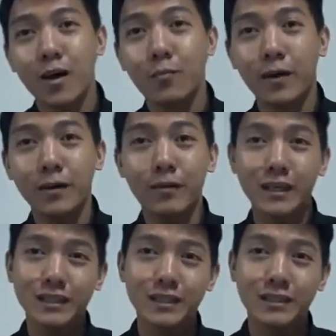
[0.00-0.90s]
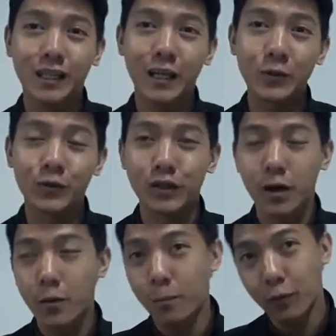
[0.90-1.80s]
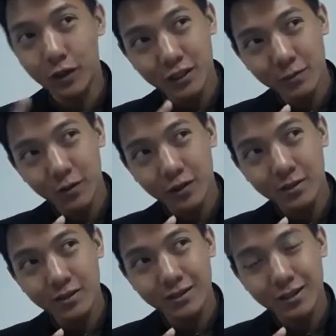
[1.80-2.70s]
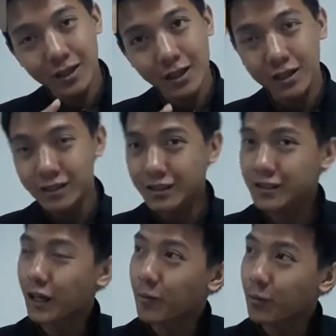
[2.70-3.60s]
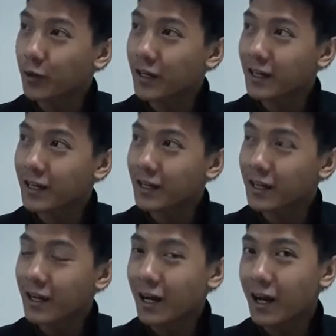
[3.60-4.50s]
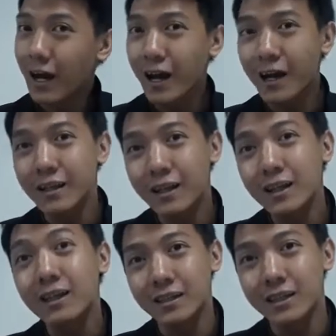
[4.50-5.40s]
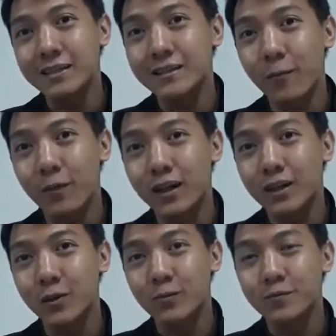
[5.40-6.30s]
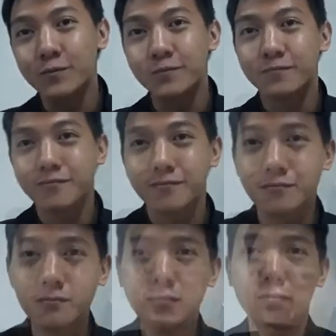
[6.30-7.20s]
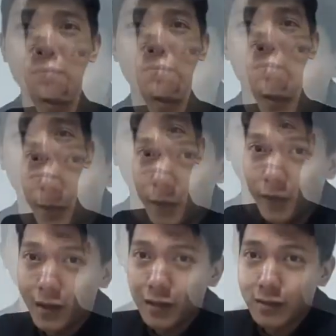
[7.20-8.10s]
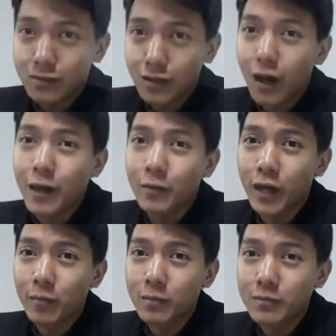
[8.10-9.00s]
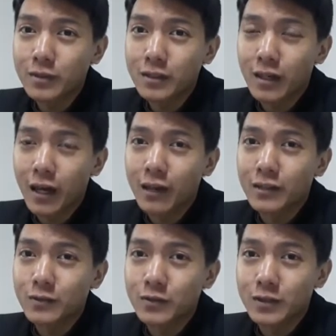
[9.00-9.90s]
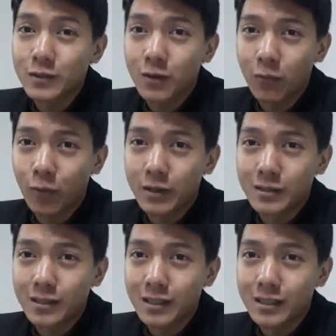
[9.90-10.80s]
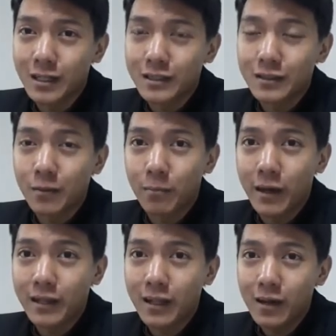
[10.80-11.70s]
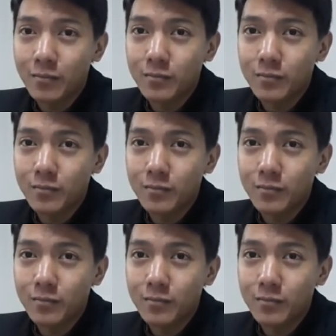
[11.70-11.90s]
My passions include motorsports, skateboarding, and learning something new. On top of that, I am capable at using software such as MATLAB,